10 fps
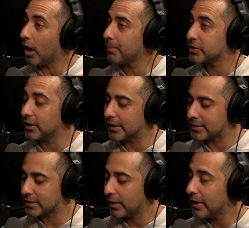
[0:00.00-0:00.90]
opposite.
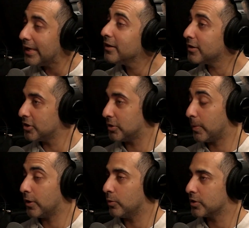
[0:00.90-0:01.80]
It's
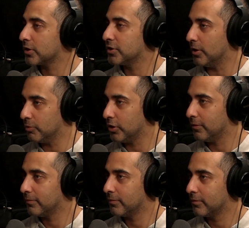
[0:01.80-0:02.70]
inconspicuous consumption
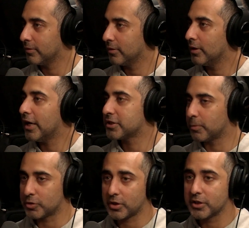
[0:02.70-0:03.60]
as
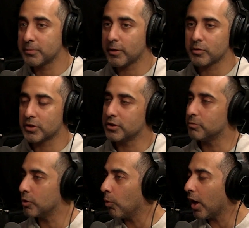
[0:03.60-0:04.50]
opposed to conspicuous
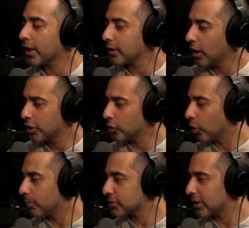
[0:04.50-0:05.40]
consumption. Why?
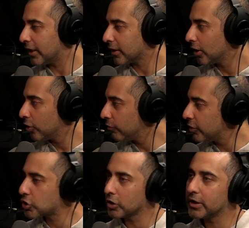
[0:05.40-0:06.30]
You're almost like
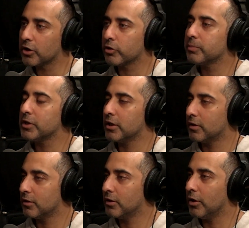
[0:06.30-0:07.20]
visually encrypting,
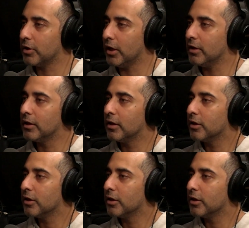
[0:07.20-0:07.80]
okay?